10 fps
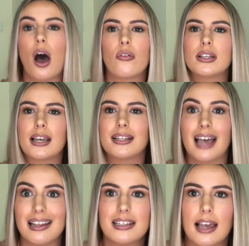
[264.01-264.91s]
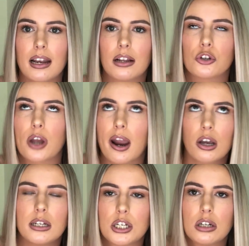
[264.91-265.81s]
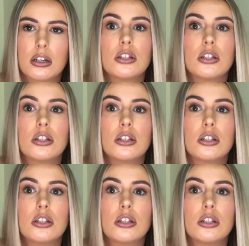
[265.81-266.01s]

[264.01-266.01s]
obviously it's inside, like there's air conditioning.